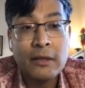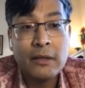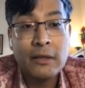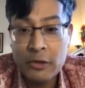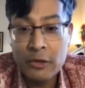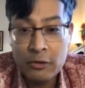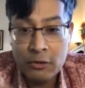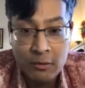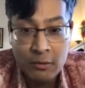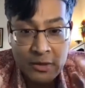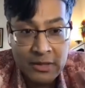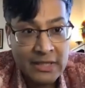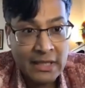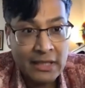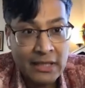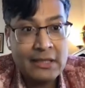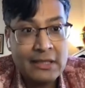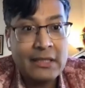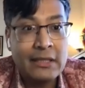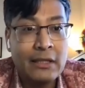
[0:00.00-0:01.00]
It was almost
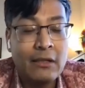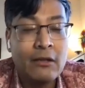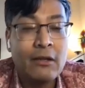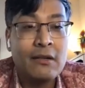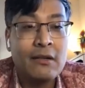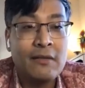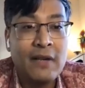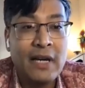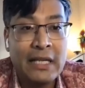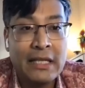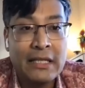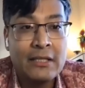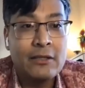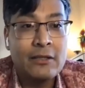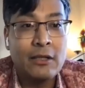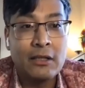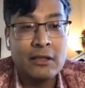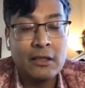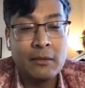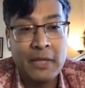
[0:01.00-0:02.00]
like a Silicon Valley
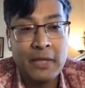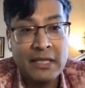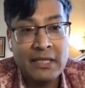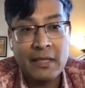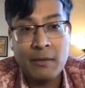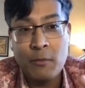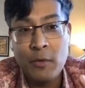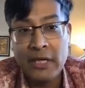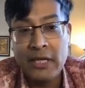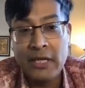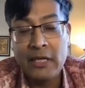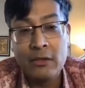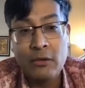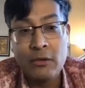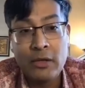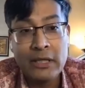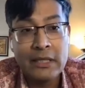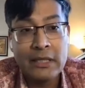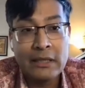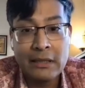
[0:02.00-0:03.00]
startup, except we didn't
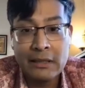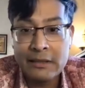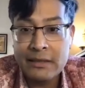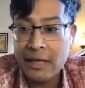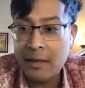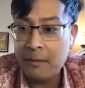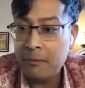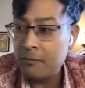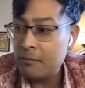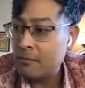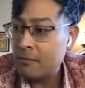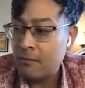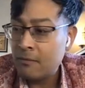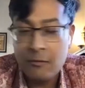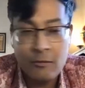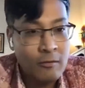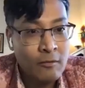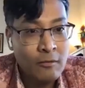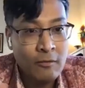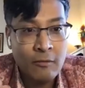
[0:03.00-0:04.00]
know it at the time.
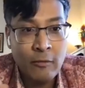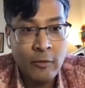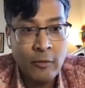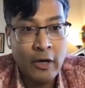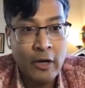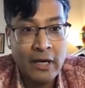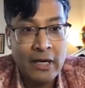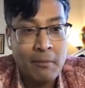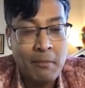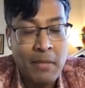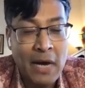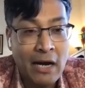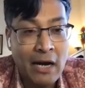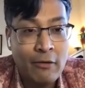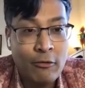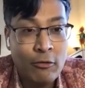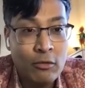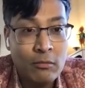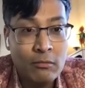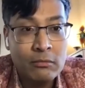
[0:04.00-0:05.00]
We got a
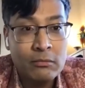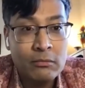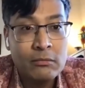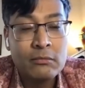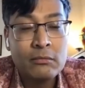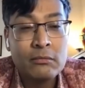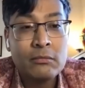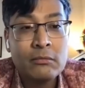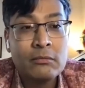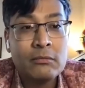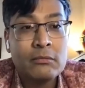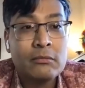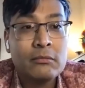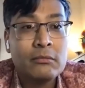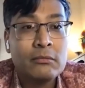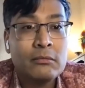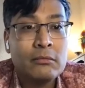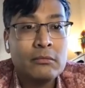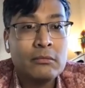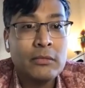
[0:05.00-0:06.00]
back room
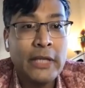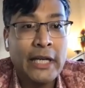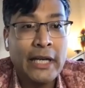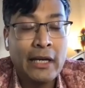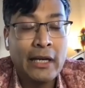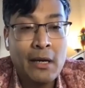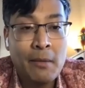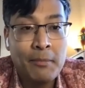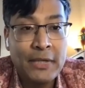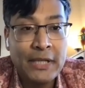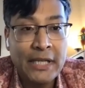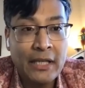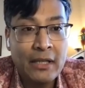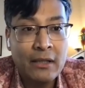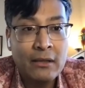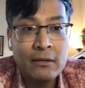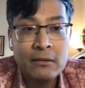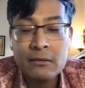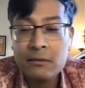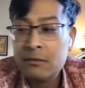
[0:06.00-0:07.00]
in a
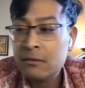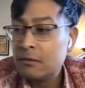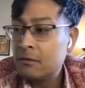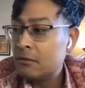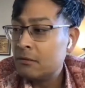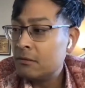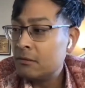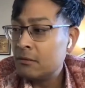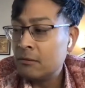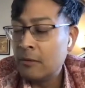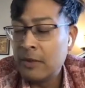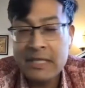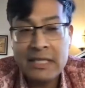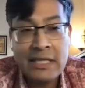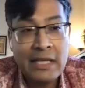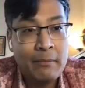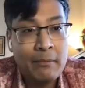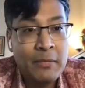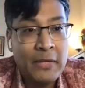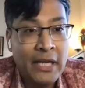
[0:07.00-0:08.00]
company. We
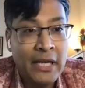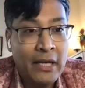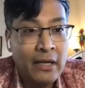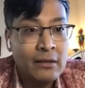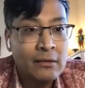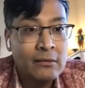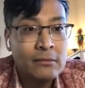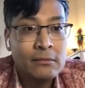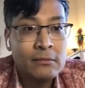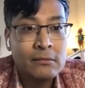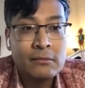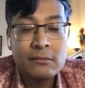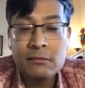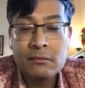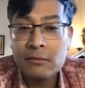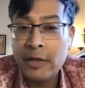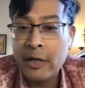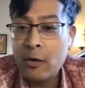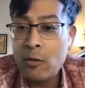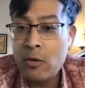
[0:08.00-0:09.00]
slept there.
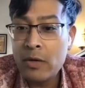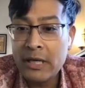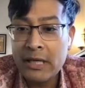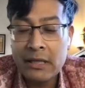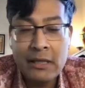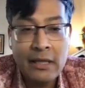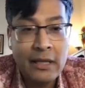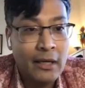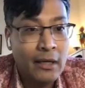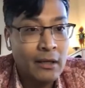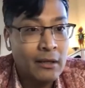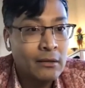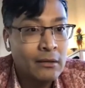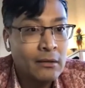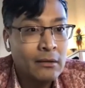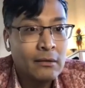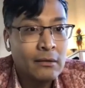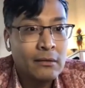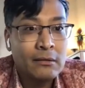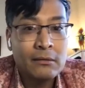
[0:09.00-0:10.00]
We coded there.
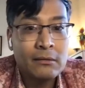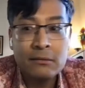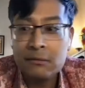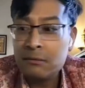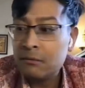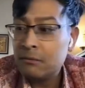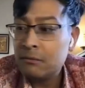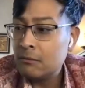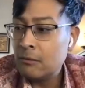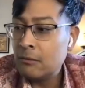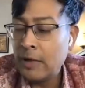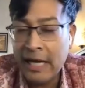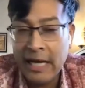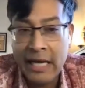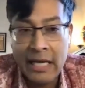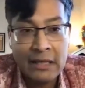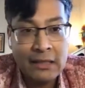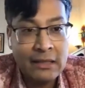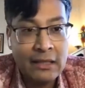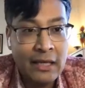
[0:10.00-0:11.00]
We
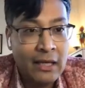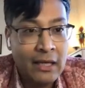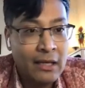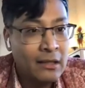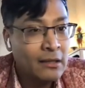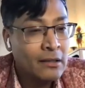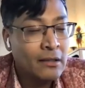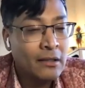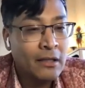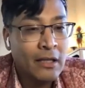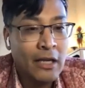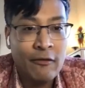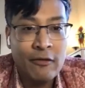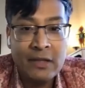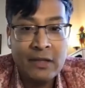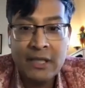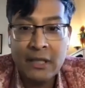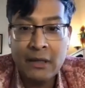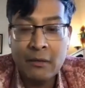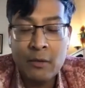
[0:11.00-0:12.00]
ate there.
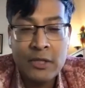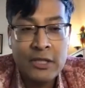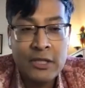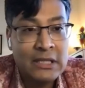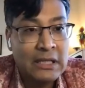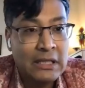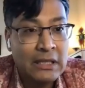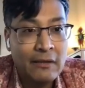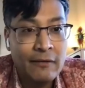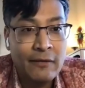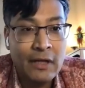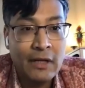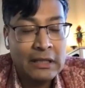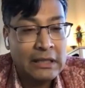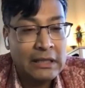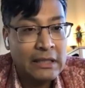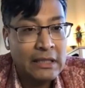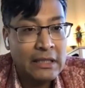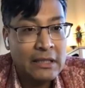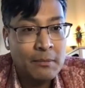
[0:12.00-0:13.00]
Everything. We just lived
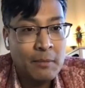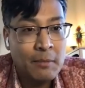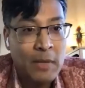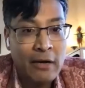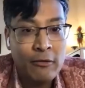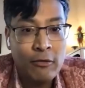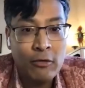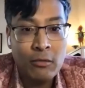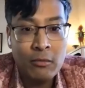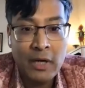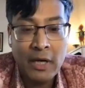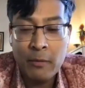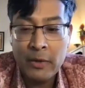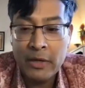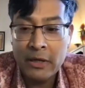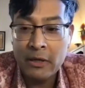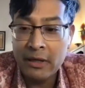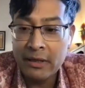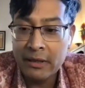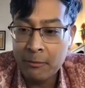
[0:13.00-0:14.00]
out of this back room, and
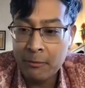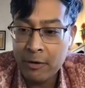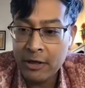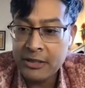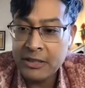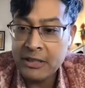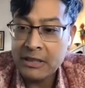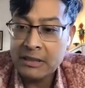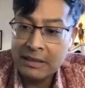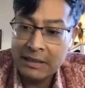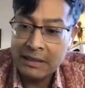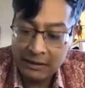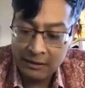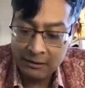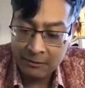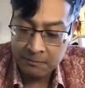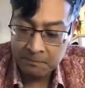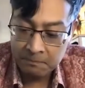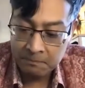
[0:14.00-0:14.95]
we got the project done.